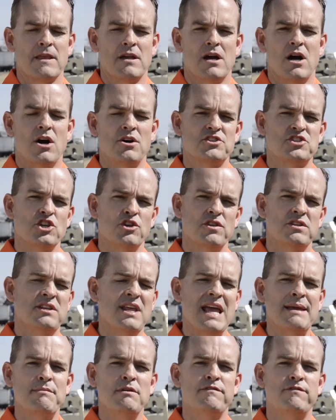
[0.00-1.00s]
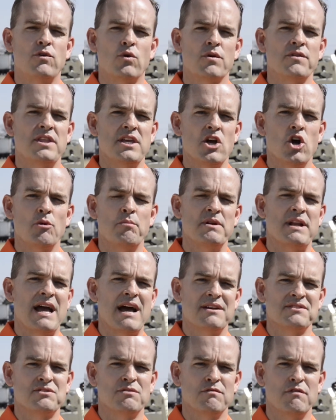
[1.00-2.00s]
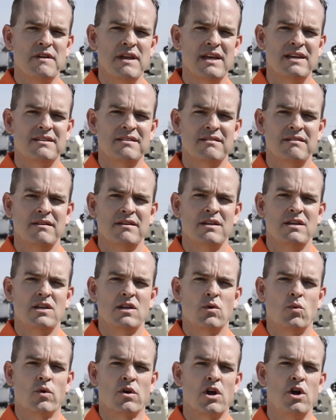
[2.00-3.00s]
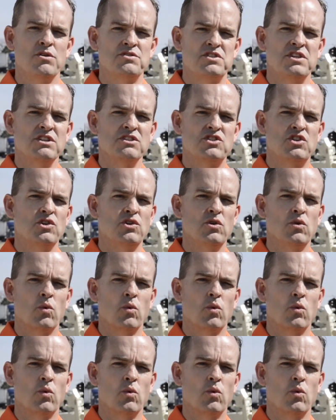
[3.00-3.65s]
Also, the day before the open house event, we're hosting two